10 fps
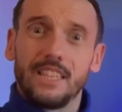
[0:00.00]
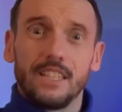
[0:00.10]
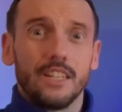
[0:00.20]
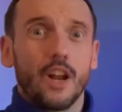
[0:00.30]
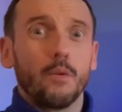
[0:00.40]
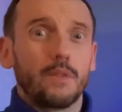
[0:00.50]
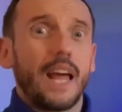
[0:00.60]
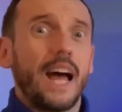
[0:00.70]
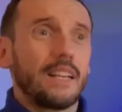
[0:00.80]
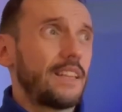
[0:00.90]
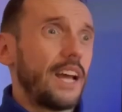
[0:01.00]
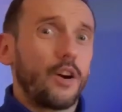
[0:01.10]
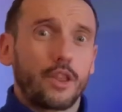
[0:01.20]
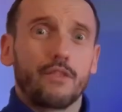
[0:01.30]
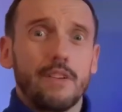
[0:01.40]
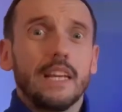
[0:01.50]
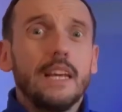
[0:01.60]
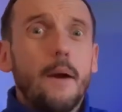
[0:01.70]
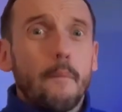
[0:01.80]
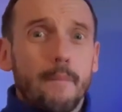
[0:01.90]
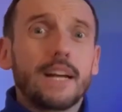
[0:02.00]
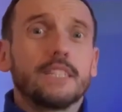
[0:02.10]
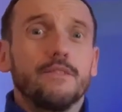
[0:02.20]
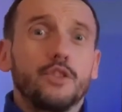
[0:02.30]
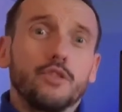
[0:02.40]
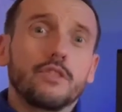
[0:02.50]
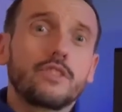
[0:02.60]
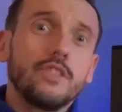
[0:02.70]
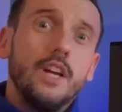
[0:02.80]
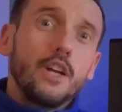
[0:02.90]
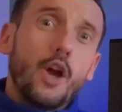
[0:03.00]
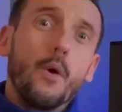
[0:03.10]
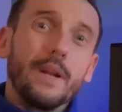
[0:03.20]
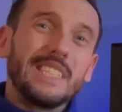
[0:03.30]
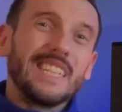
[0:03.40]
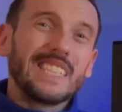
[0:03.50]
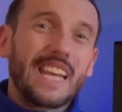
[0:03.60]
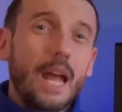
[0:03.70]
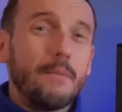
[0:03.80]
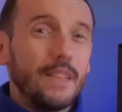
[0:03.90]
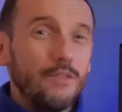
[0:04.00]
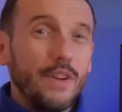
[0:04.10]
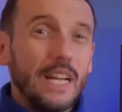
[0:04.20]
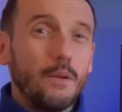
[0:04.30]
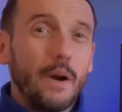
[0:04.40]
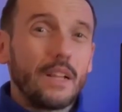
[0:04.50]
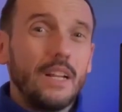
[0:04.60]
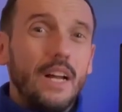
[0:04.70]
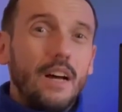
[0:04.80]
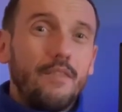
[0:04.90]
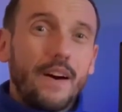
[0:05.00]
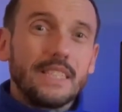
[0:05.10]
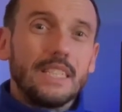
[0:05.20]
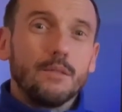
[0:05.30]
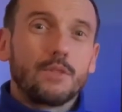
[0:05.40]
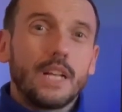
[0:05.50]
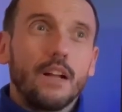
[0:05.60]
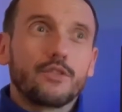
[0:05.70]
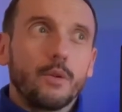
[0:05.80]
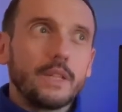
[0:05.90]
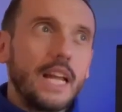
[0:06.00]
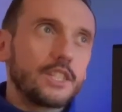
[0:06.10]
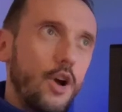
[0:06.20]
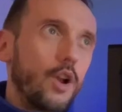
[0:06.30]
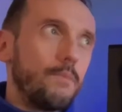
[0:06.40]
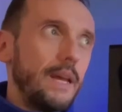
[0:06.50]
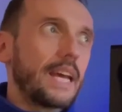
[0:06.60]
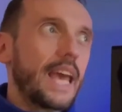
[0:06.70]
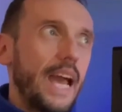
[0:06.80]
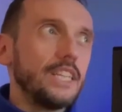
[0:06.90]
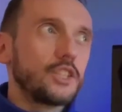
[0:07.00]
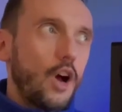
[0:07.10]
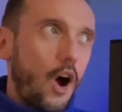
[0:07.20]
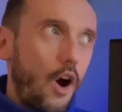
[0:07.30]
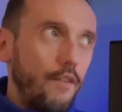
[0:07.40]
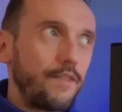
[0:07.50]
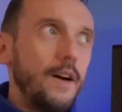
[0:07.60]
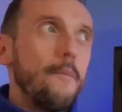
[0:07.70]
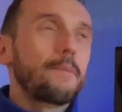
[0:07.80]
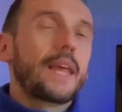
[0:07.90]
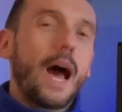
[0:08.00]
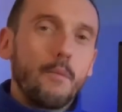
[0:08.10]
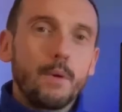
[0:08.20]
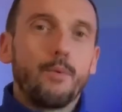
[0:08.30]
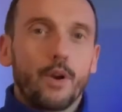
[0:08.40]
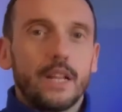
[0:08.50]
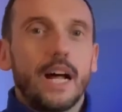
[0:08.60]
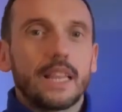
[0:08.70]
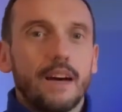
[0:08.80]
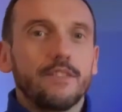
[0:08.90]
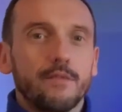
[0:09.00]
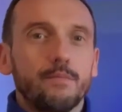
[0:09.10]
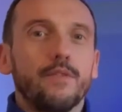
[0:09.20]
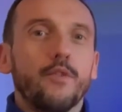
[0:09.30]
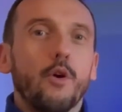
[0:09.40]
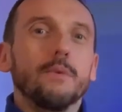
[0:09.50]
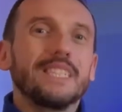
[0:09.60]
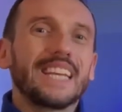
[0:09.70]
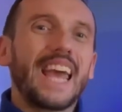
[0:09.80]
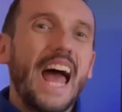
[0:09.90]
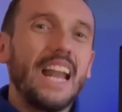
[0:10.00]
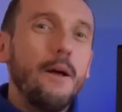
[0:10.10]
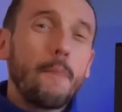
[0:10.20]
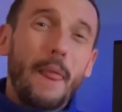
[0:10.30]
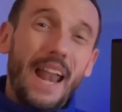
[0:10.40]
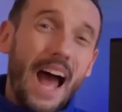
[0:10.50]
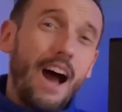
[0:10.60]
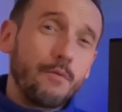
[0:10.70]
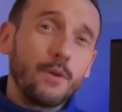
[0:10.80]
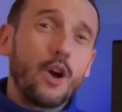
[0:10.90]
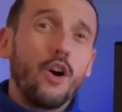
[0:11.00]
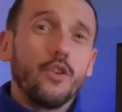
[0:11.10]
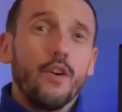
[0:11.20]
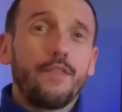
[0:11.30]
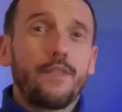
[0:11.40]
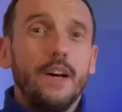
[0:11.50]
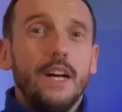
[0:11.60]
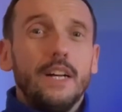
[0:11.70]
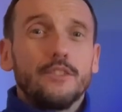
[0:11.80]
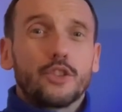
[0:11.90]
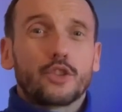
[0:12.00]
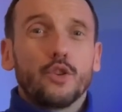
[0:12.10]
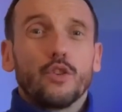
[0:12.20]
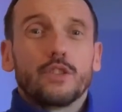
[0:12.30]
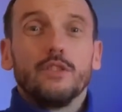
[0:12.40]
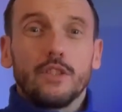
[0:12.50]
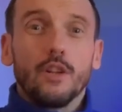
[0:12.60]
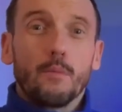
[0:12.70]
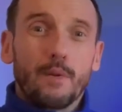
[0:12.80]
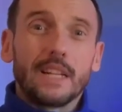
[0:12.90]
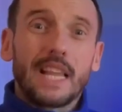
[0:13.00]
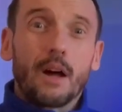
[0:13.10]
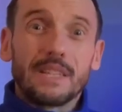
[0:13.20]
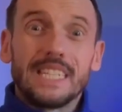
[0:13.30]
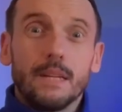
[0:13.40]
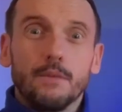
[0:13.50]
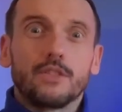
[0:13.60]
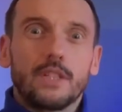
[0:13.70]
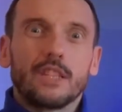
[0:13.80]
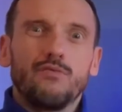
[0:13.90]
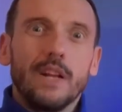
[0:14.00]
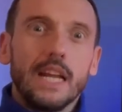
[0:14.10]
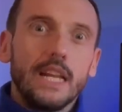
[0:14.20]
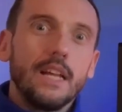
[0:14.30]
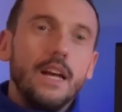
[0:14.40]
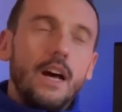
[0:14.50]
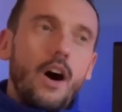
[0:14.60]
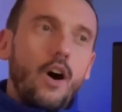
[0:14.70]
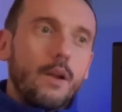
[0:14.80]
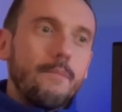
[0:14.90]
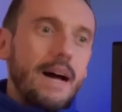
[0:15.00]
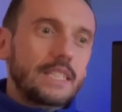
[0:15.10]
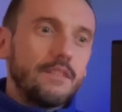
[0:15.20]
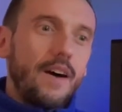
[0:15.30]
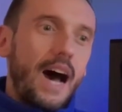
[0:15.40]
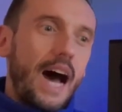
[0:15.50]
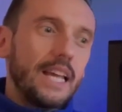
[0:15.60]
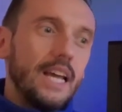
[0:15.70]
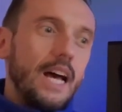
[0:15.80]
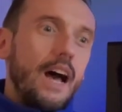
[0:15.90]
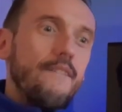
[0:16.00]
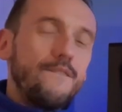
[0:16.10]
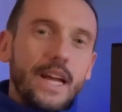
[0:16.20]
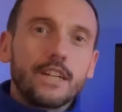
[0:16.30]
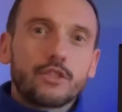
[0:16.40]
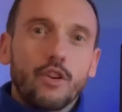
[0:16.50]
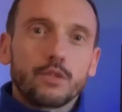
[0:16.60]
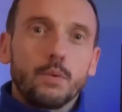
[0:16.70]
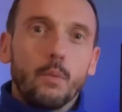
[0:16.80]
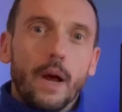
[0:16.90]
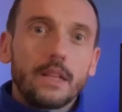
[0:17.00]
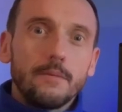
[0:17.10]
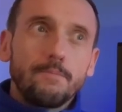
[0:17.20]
You know, they are 3 massive results going into this game, and they really will fancy themselves. So it's going to be a case of, can we put in that level of performance again, and have we got enough to sort of, break down a team that's really on a massive high. Fingers crossed we will.